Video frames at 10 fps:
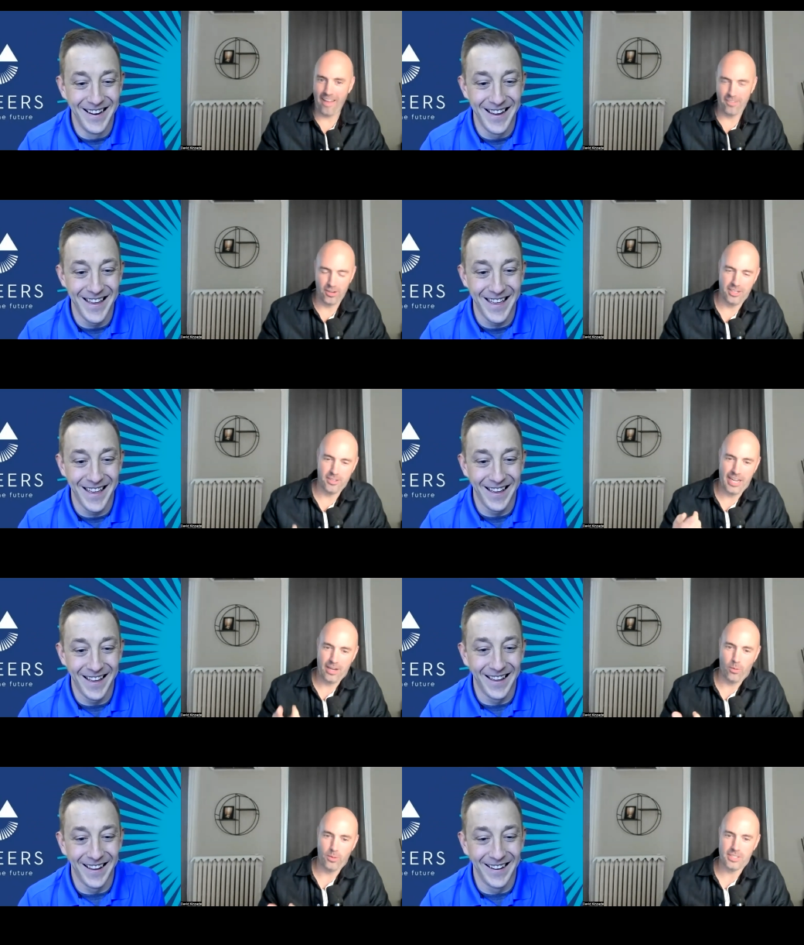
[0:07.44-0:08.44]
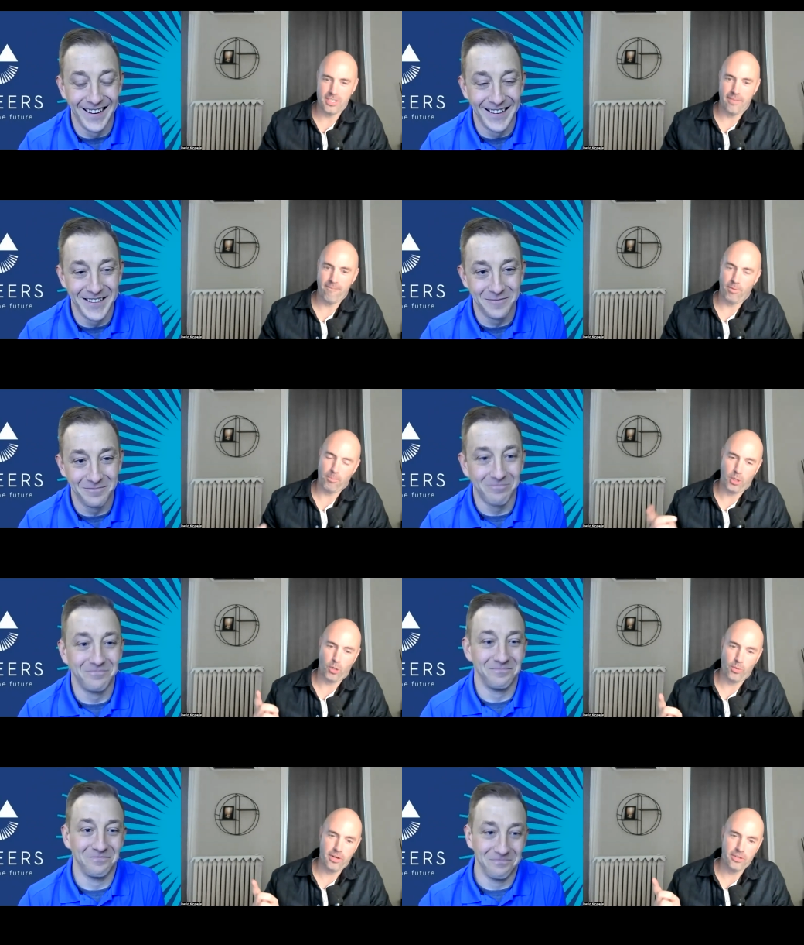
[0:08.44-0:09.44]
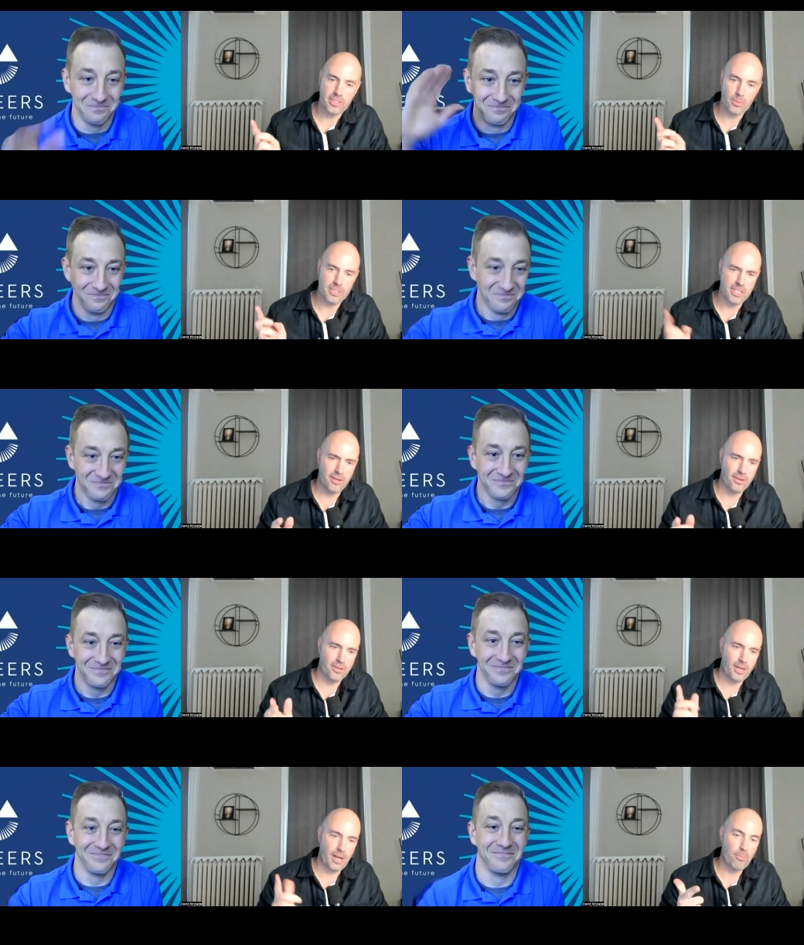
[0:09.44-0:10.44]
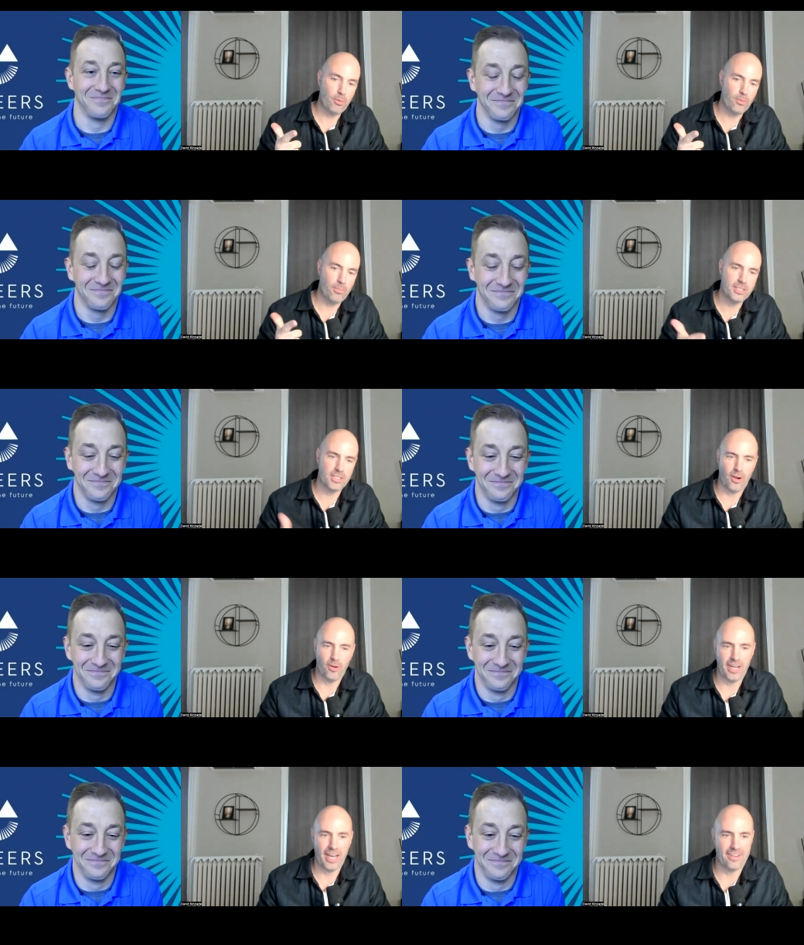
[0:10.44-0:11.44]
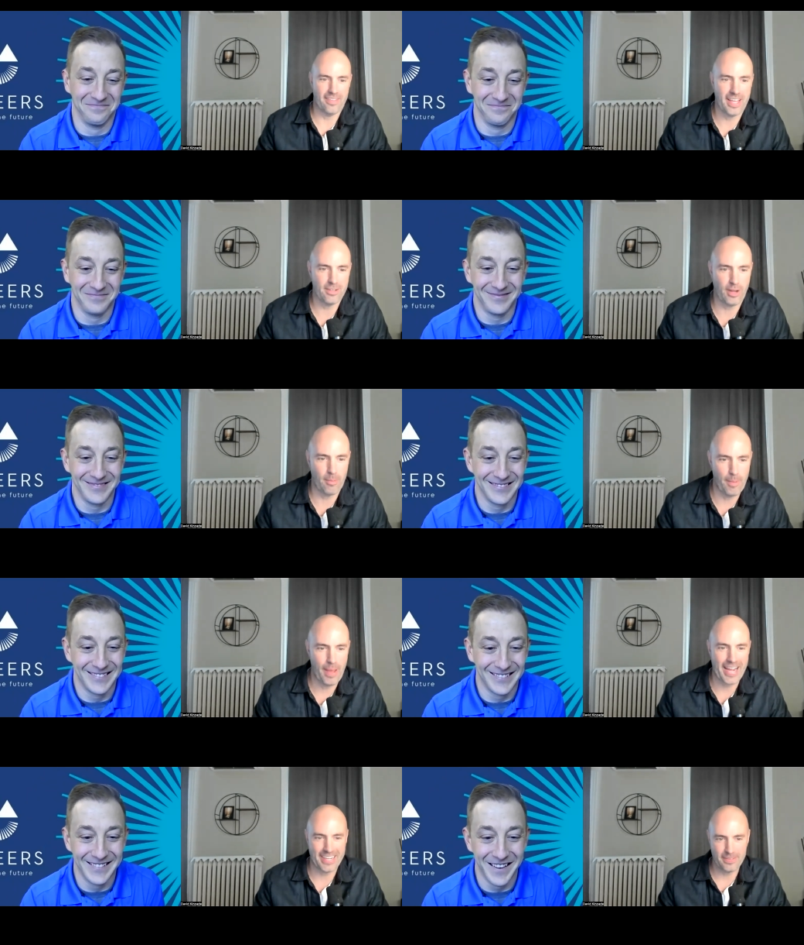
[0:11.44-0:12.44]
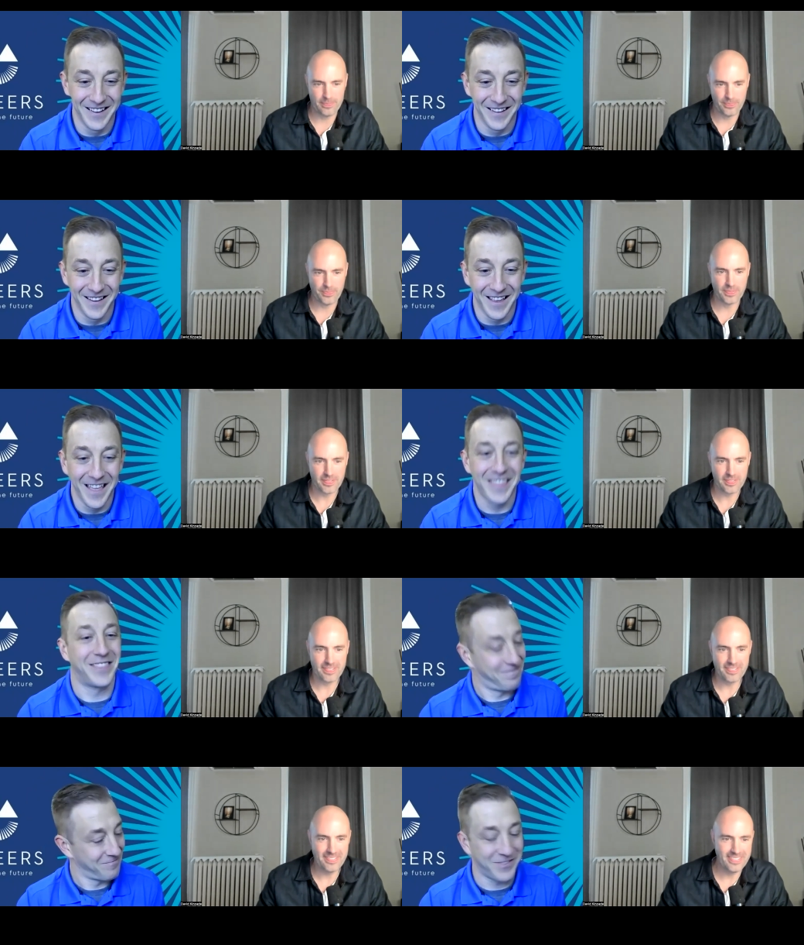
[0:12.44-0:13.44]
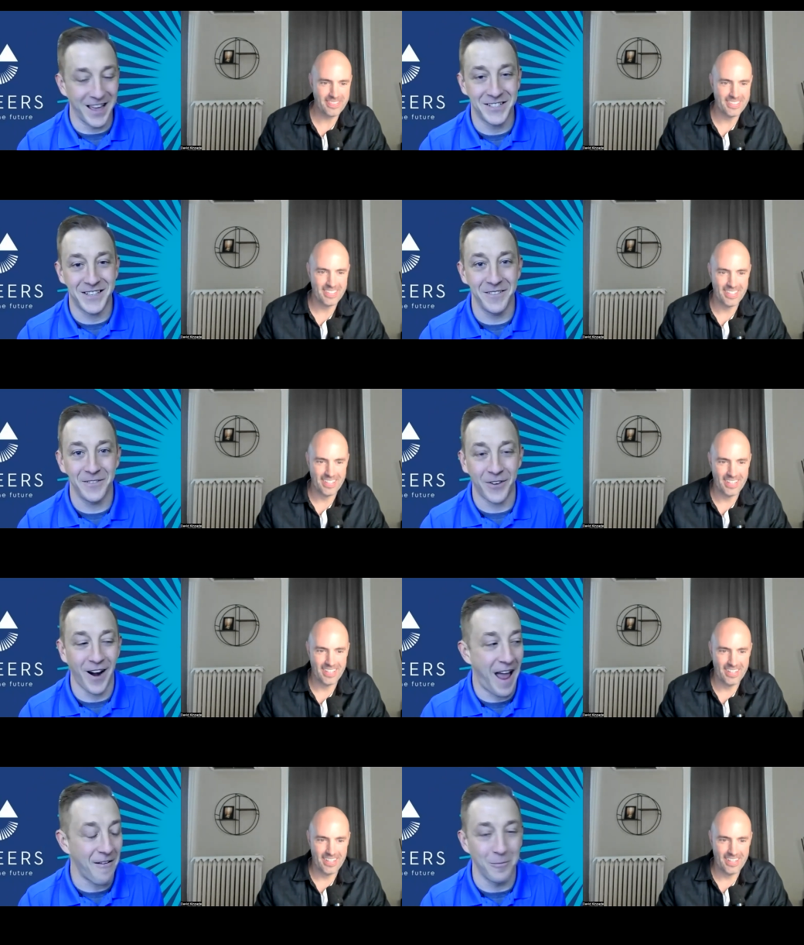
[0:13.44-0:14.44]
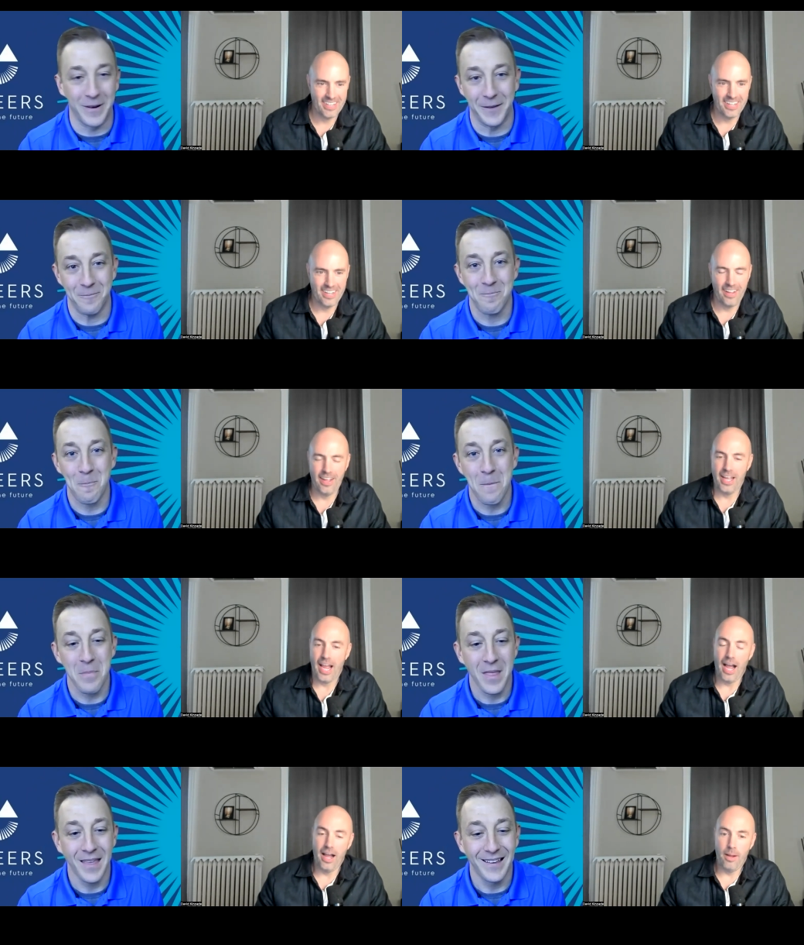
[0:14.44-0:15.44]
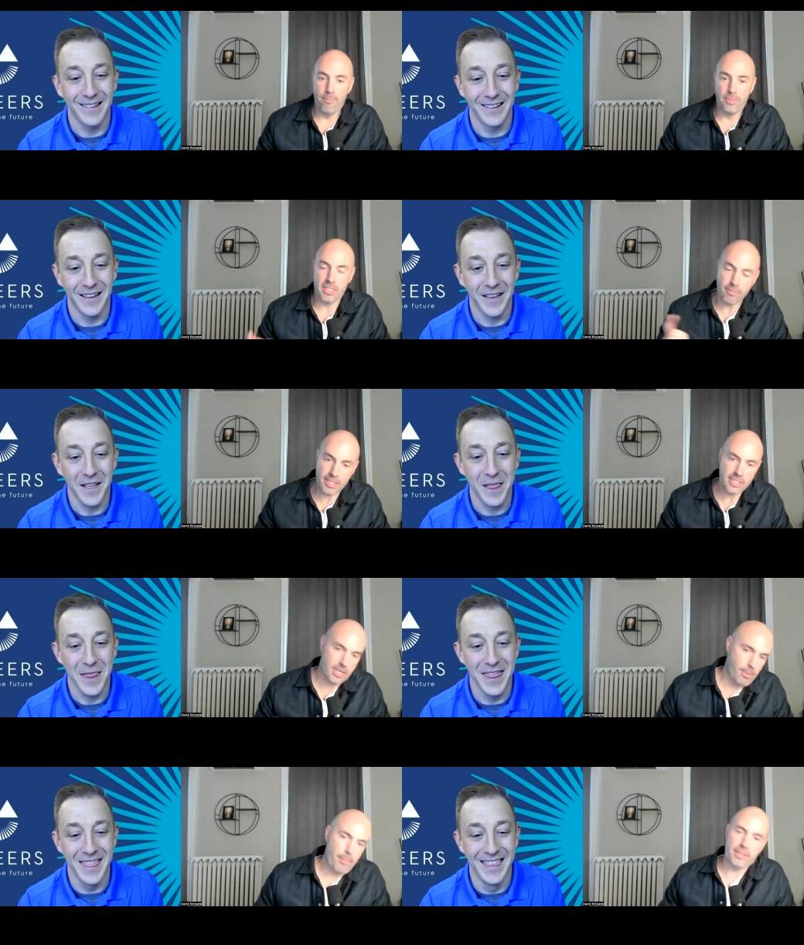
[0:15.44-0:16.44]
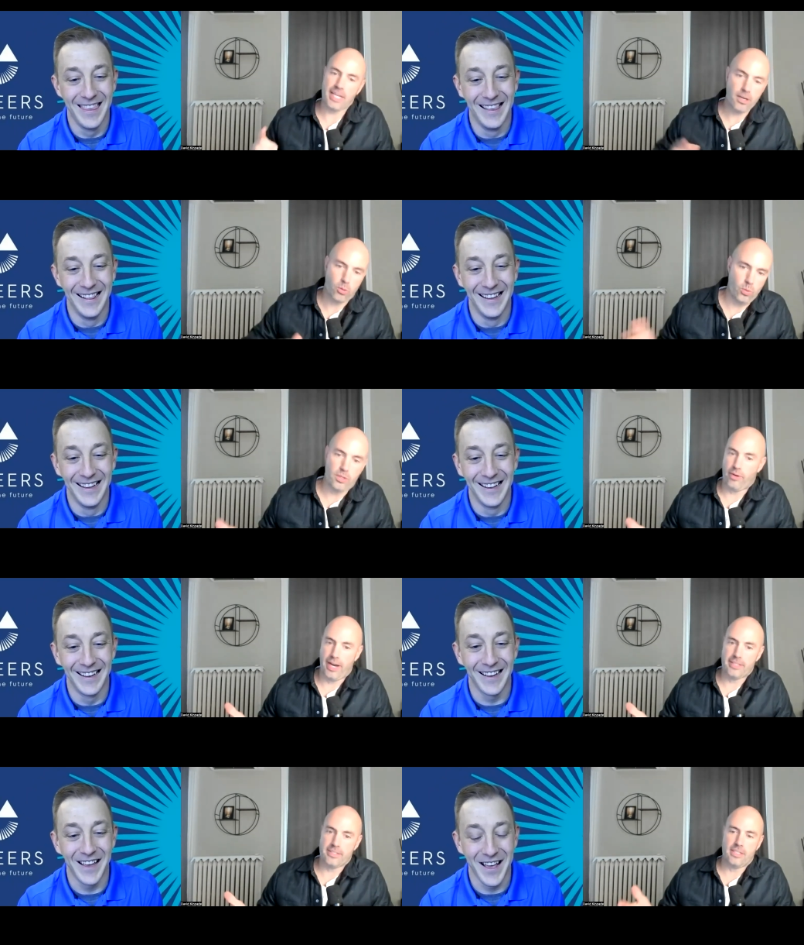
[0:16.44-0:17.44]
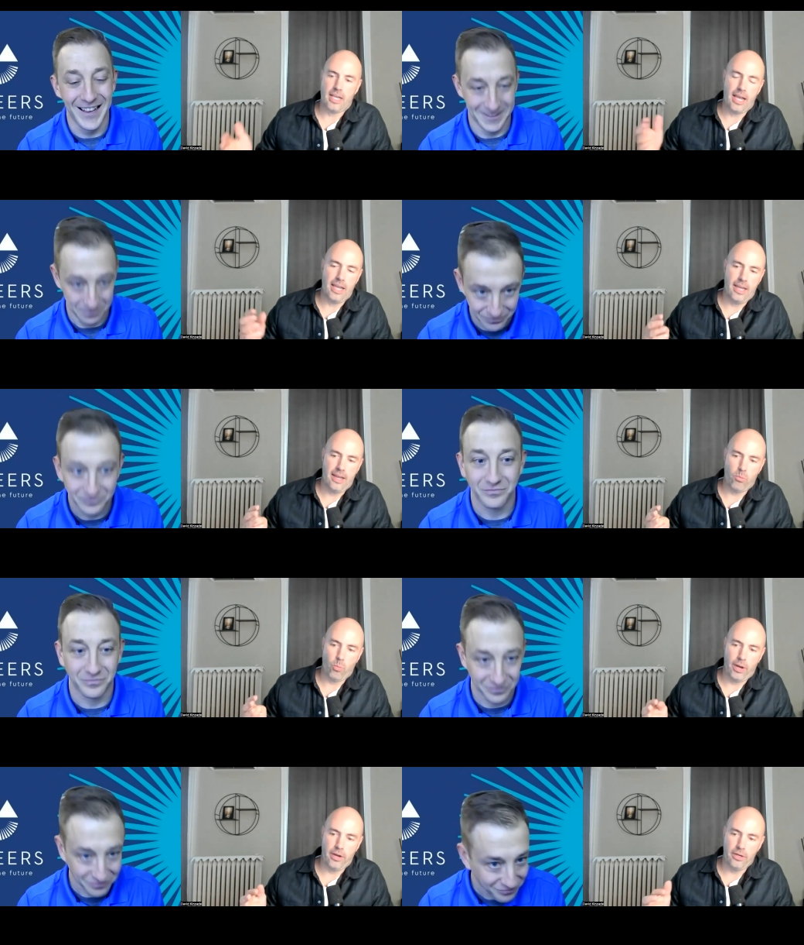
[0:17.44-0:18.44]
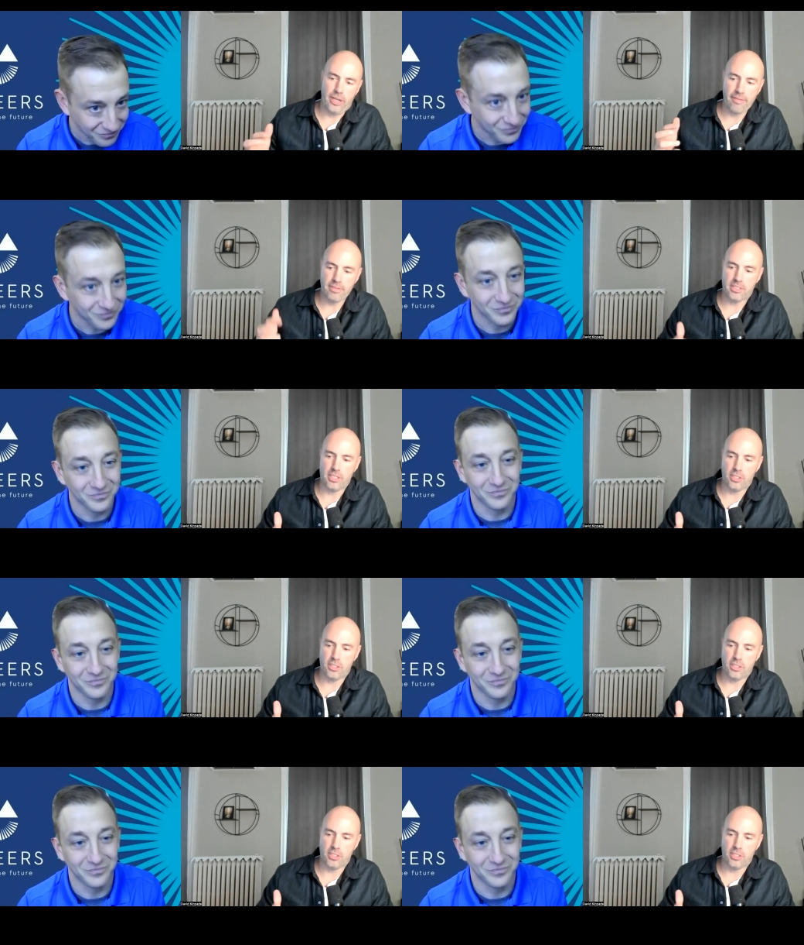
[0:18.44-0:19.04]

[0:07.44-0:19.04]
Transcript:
Speaker 1: have on here, Dan Olson from Careers. He was here a couple months ago. Dan, thanks for coming back.
Speaker 2: Thanks, David, for having me.
Speaker 1: Um, something's come up. It's kind of cool in grants uh, where you have this